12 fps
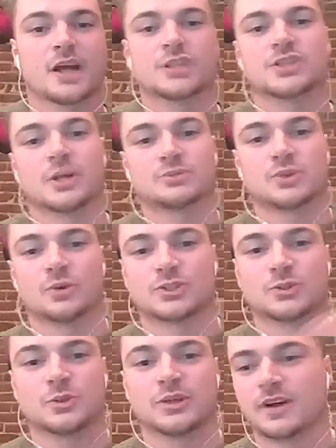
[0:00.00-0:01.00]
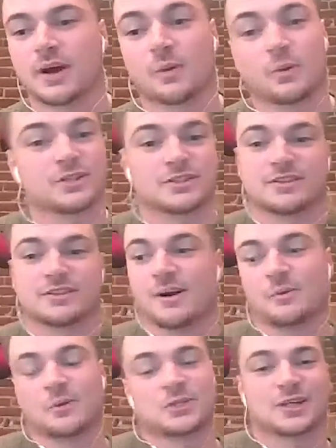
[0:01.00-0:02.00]
I jumped onto it. I wish
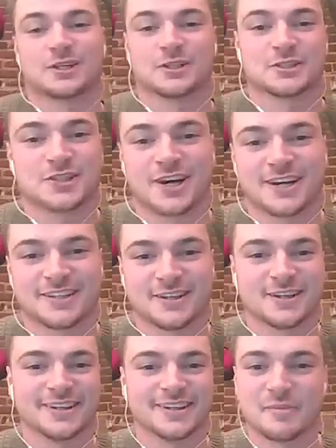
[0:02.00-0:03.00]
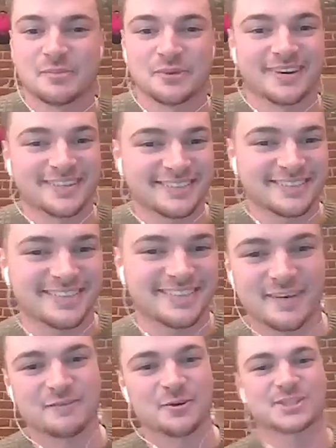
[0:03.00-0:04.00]
I could have started earlier, but
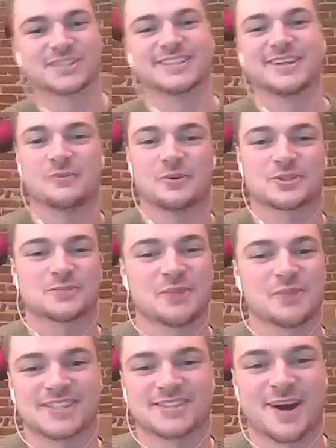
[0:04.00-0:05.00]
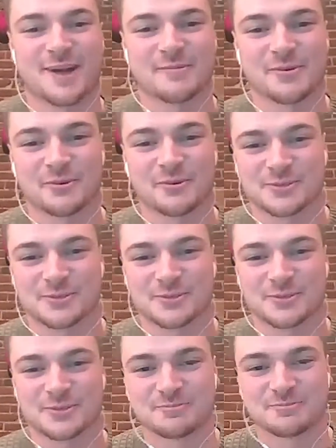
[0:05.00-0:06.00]
unfortunately it wasn't my time. It wasn't
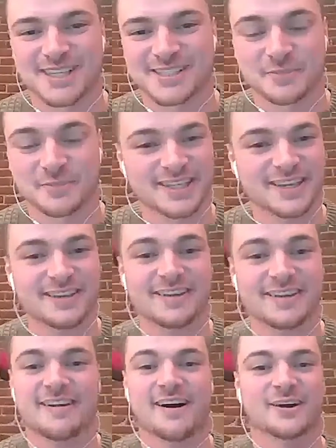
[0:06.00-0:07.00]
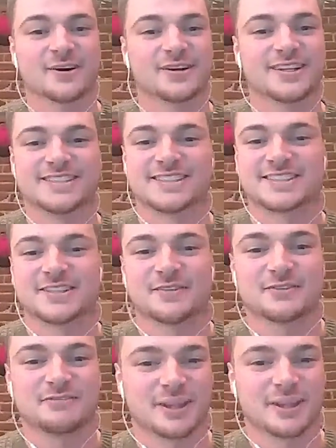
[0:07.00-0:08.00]
meant to be. I got into
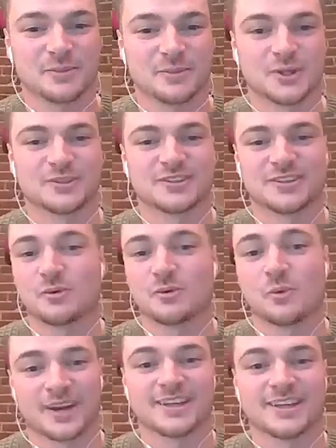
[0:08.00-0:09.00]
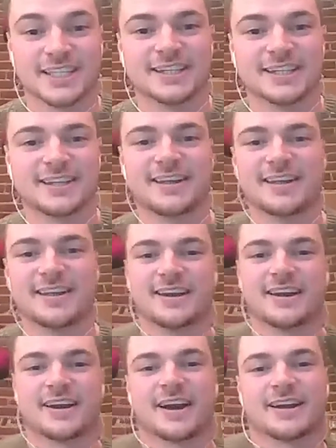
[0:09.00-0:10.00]
self-development when I did.
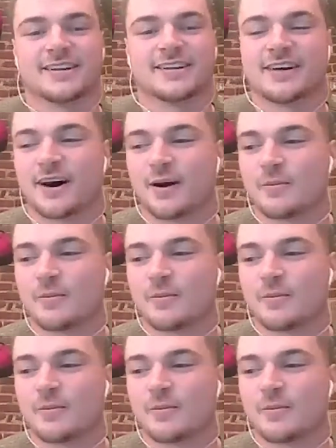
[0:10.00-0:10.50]
And